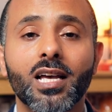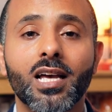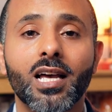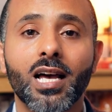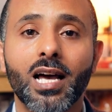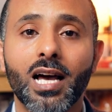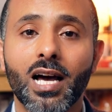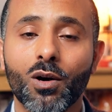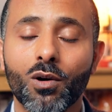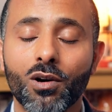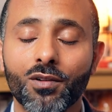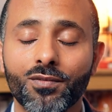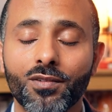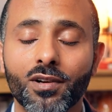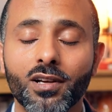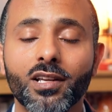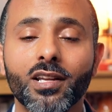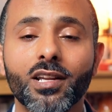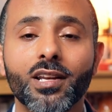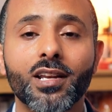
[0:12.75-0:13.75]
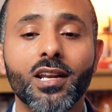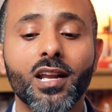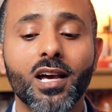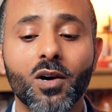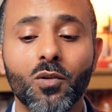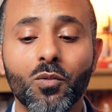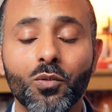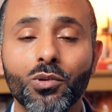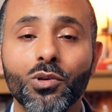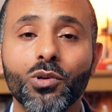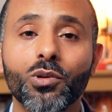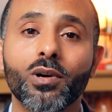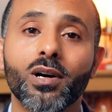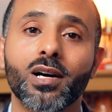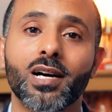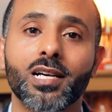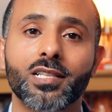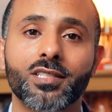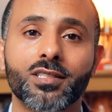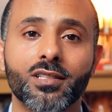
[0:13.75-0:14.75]
However, now you are
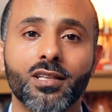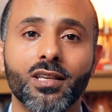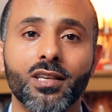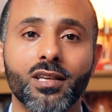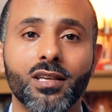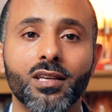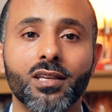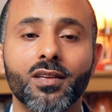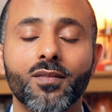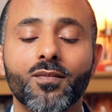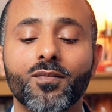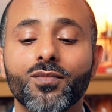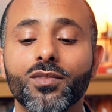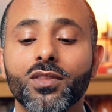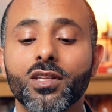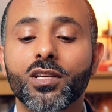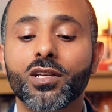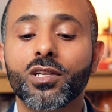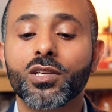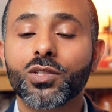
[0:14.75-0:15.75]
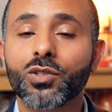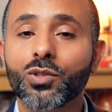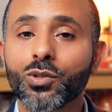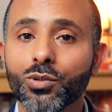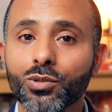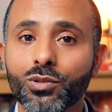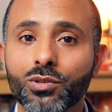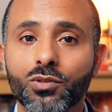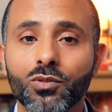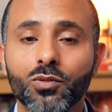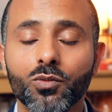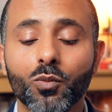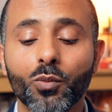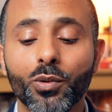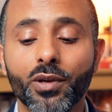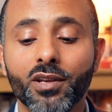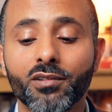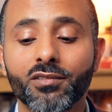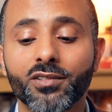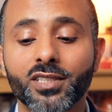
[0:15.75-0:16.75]
asking, should
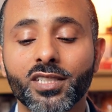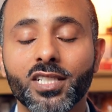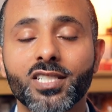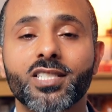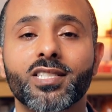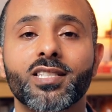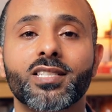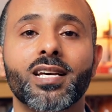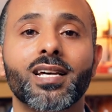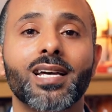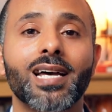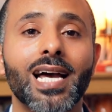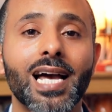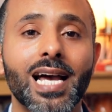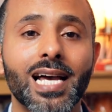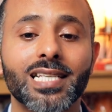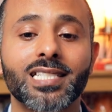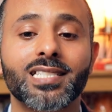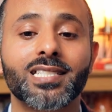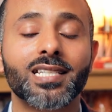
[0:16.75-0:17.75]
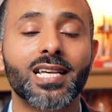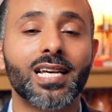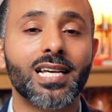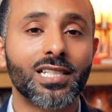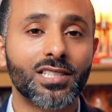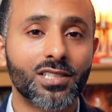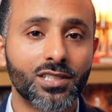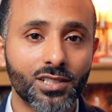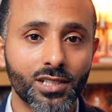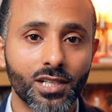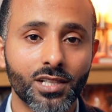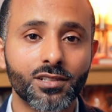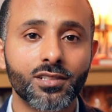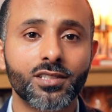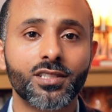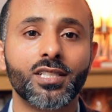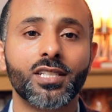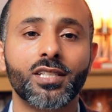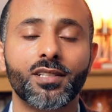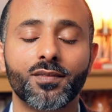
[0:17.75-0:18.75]
we register as a
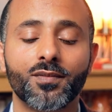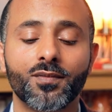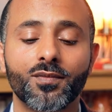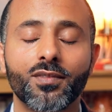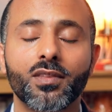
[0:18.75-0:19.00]
charity?